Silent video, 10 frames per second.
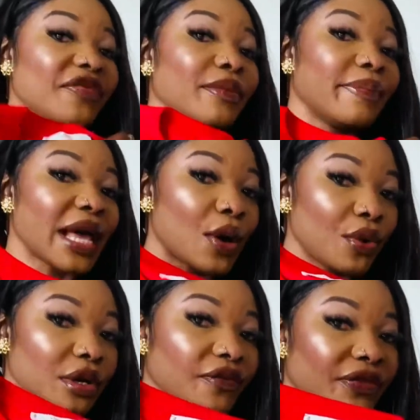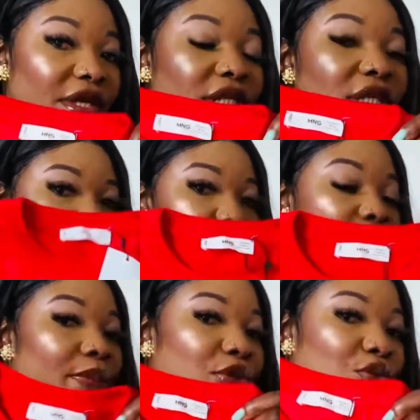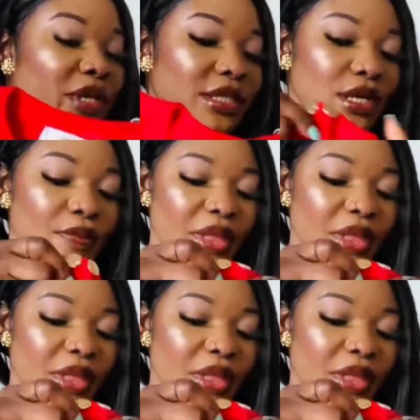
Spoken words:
the black one of this top sweater.